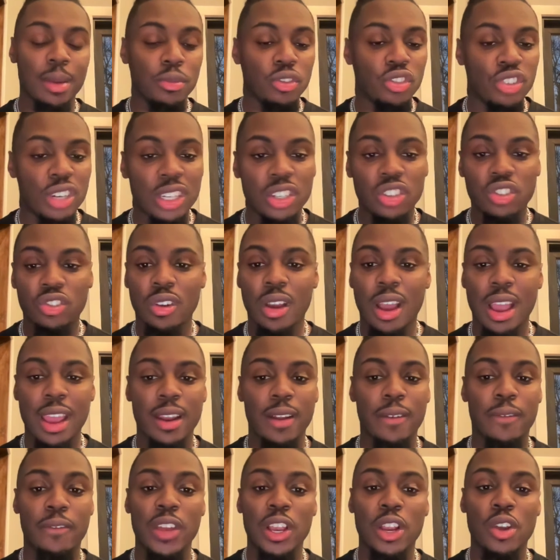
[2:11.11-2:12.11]
just trying to
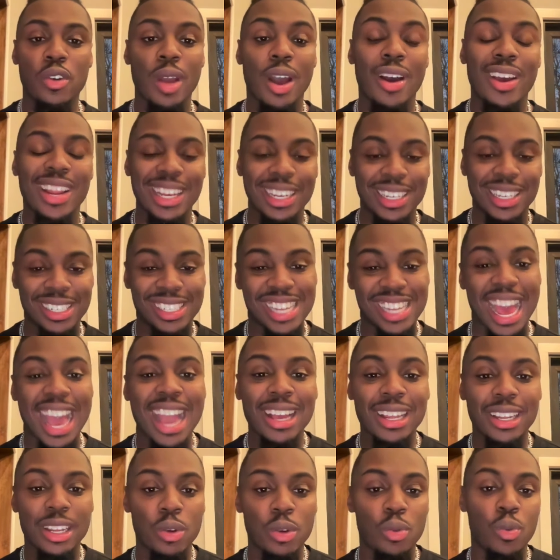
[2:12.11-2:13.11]
figure out
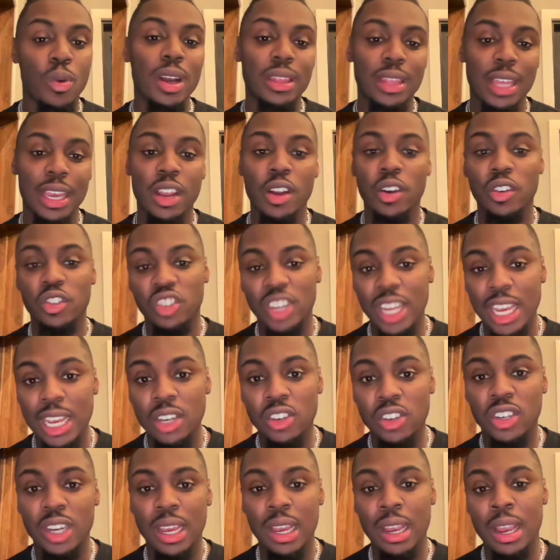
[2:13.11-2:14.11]
exactly what they are
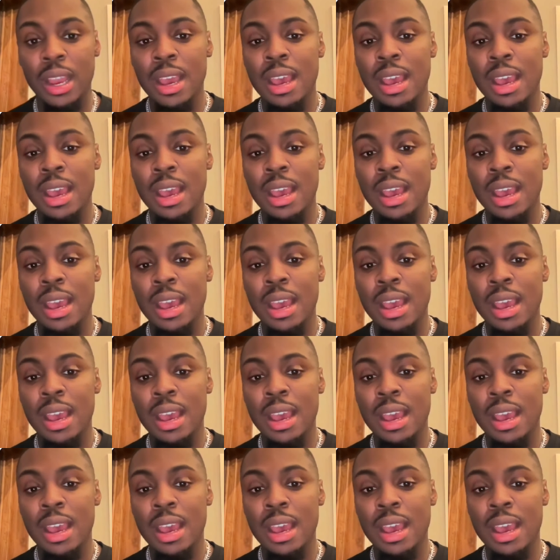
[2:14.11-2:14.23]
changing